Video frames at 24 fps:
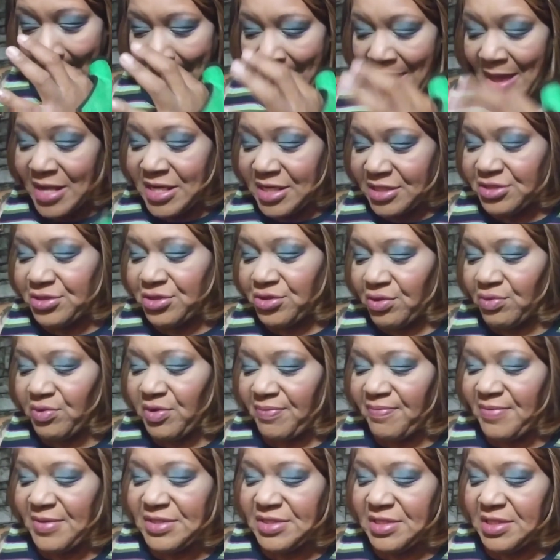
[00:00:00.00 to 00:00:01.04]
I need to do a
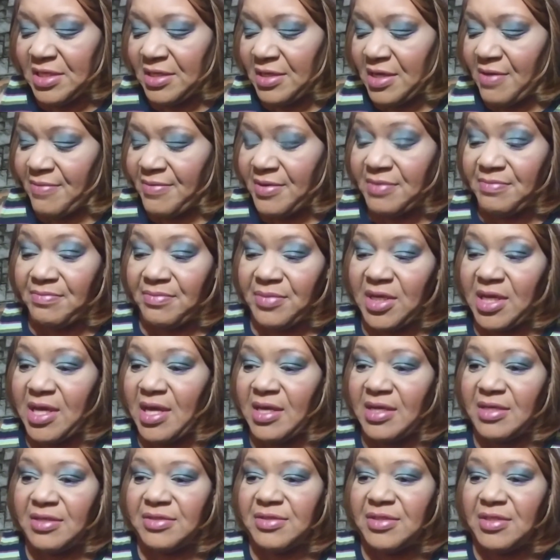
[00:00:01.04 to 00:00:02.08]
revisiting of it
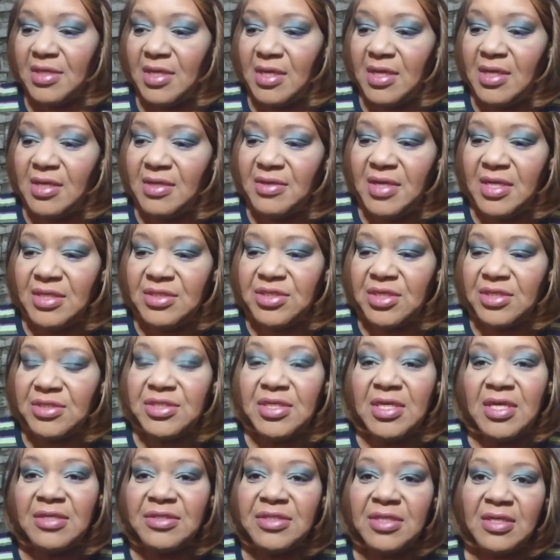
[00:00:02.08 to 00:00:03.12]
because it
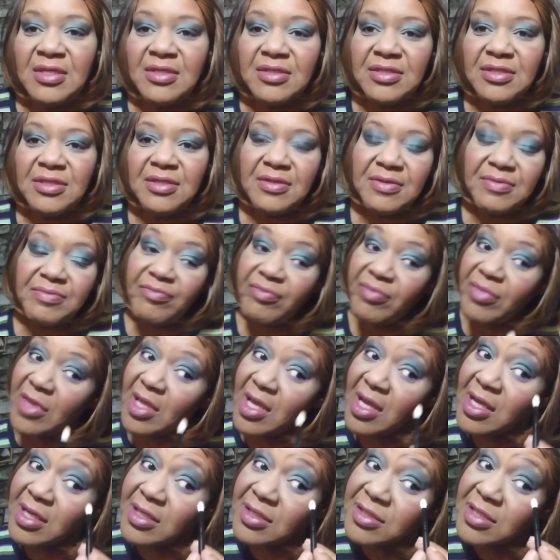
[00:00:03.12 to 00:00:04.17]
just isn't
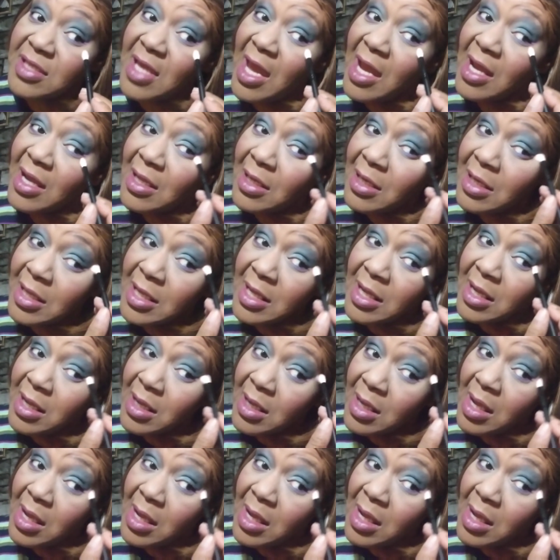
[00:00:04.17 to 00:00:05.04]
exactly